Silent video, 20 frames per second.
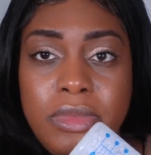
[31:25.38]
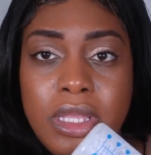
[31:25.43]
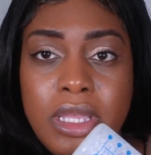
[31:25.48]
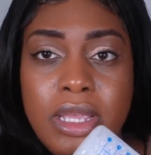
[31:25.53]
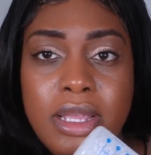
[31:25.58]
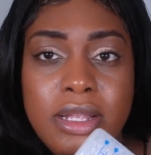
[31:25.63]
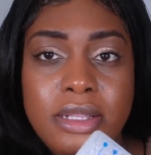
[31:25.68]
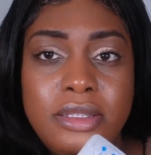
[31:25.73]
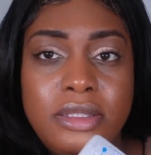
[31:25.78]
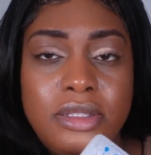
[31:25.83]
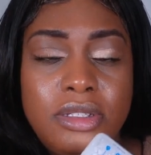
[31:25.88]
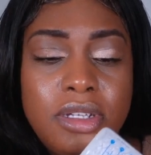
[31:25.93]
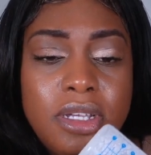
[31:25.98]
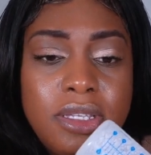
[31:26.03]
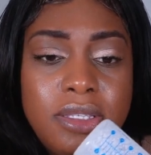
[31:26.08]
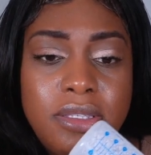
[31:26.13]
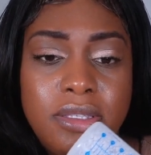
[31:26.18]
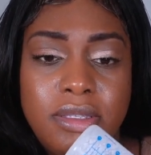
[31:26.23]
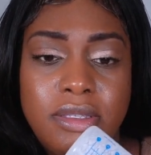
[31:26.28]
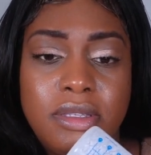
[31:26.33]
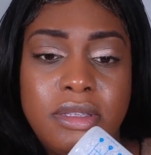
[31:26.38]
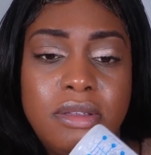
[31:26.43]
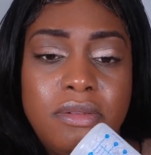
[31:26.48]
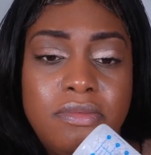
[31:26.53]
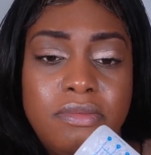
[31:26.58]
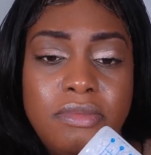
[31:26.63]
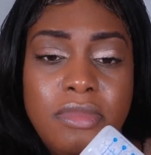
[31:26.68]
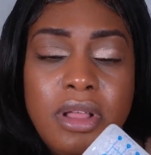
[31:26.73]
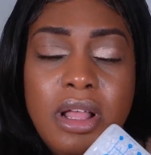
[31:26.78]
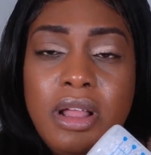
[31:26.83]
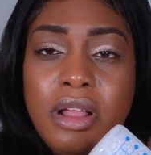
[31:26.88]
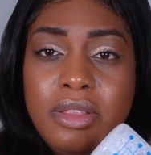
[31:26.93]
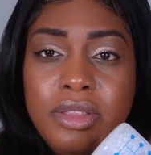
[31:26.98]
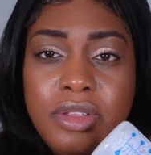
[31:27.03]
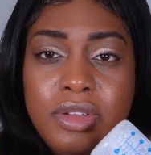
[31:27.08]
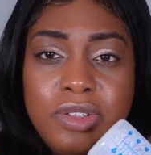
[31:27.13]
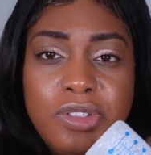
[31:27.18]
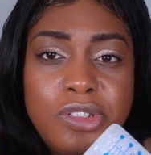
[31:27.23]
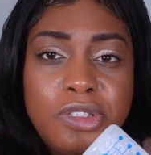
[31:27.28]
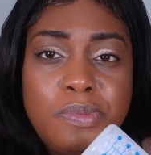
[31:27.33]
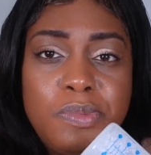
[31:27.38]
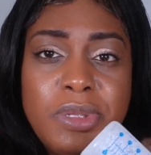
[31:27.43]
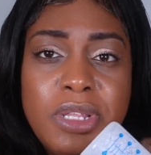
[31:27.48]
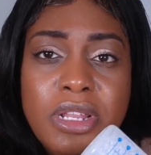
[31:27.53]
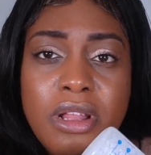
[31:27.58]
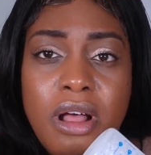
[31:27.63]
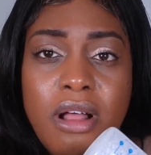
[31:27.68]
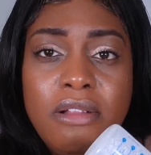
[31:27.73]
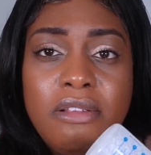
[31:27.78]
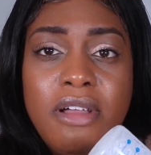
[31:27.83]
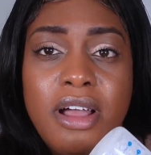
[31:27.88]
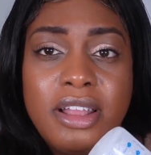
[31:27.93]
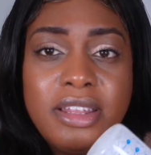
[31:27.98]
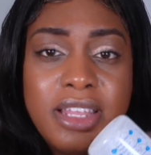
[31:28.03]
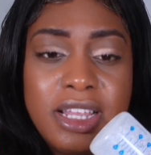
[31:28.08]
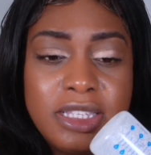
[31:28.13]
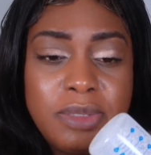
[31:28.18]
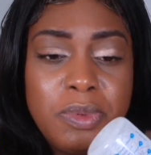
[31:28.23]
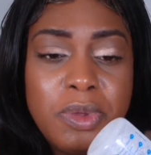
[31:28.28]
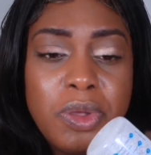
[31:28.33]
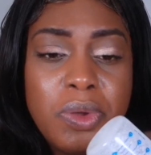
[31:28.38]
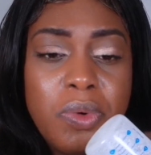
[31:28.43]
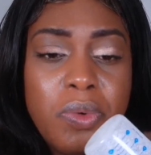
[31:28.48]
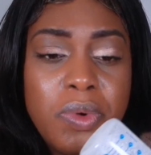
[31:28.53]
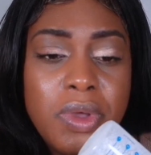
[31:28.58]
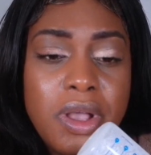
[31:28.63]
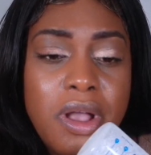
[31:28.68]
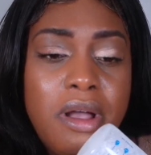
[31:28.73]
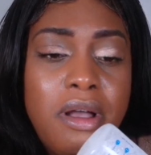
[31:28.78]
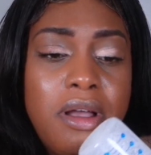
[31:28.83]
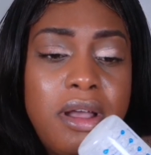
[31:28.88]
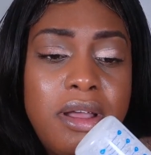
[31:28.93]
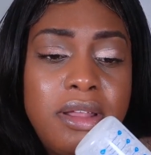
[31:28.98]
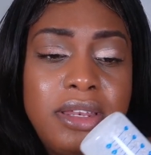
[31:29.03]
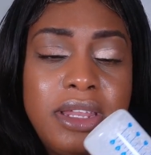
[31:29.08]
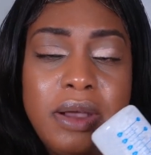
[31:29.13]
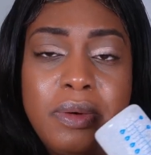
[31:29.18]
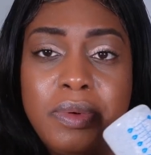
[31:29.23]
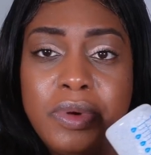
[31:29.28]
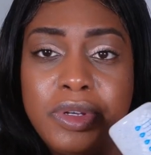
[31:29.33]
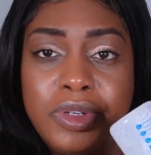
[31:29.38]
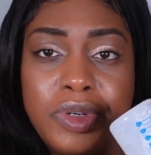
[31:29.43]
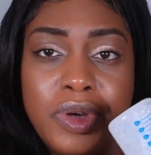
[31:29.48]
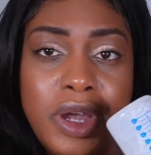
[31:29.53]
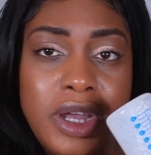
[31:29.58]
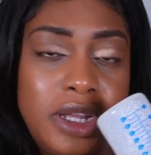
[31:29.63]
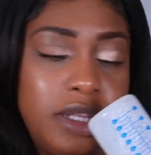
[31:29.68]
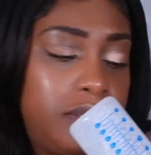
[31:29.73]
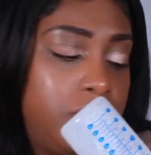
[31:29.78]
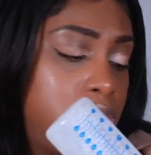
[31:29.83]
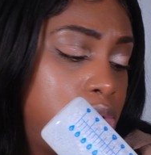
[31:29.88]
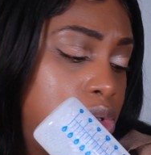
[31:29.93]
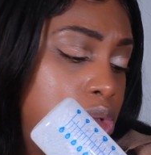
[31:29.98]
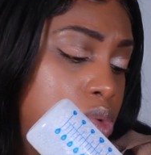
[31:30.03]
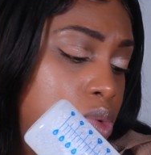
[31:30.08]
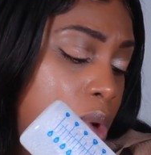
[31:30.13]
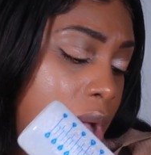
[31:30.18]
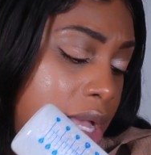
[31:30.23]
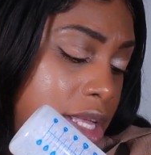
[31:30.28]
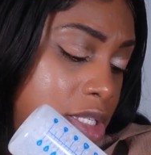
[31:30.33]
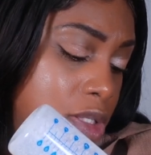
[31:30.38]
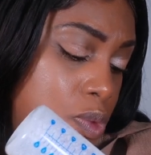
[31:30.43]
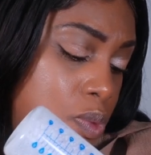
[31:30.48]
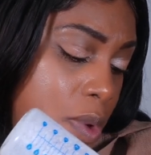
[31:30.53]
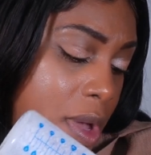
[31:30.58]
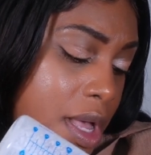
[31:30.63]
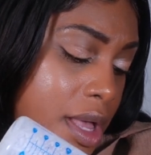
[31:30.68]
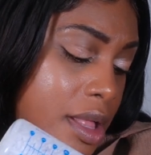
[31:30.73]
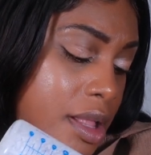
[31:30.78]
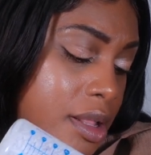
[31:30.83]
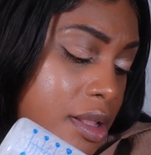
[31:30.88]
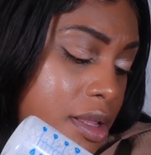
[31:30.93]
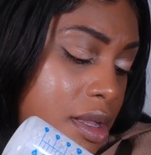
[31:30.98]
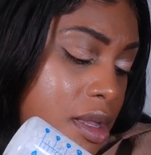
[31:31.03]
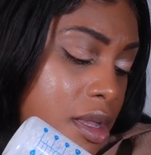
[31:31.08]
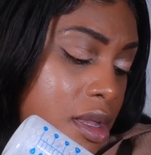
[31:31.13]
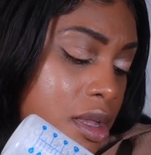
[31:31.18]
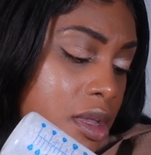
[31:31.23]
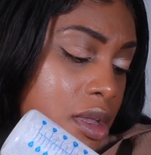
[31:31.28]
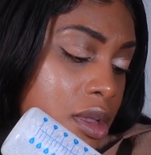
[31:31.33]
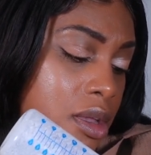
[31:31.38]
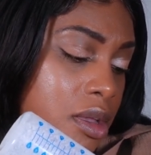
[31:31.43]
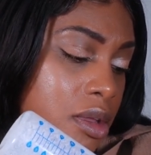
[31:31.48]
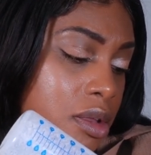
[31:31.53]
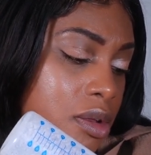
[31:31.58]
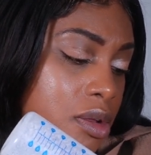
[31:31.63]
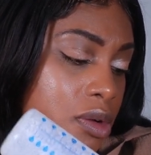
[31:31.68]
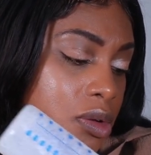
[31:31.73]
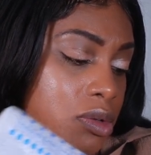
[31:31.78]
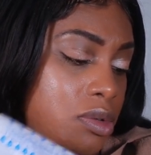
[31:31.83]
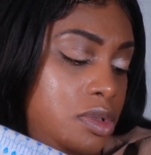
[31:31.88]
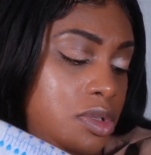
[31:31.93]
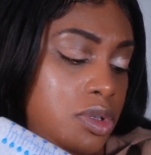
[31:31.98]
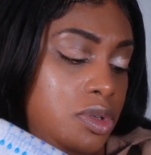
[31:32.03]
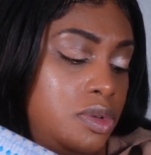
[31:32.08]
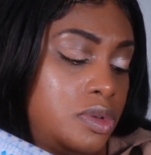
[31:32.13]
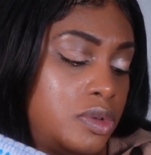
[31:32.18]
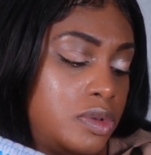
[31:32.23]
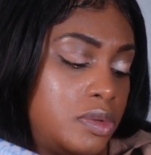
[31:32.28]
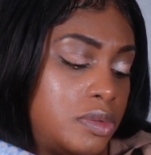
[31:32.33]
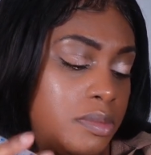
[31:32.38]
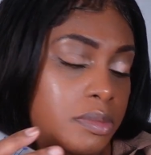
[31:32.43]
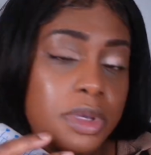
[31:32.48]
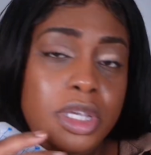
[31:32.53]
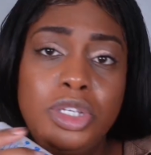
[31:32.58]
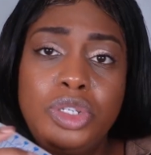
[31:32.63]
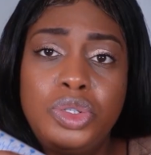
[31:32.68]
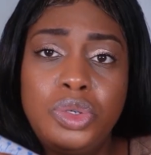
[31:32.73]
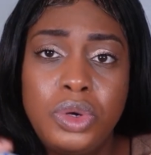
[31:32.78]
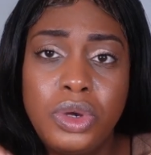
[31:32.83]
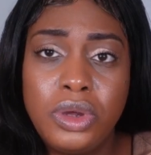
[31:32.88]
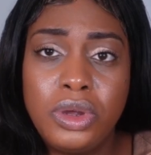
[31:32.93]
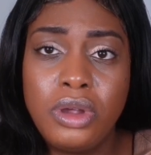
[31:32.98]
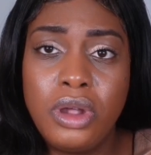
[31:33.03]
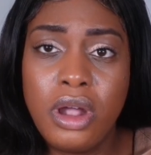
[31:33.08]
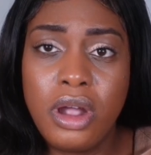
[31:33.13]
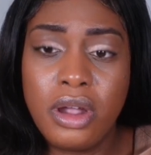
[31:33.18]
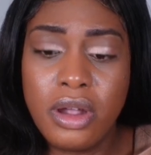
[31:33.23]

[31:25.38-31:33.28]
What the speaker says: It's just there's just been a lot that's been going on that we're trying to do as well, you know, to make sure.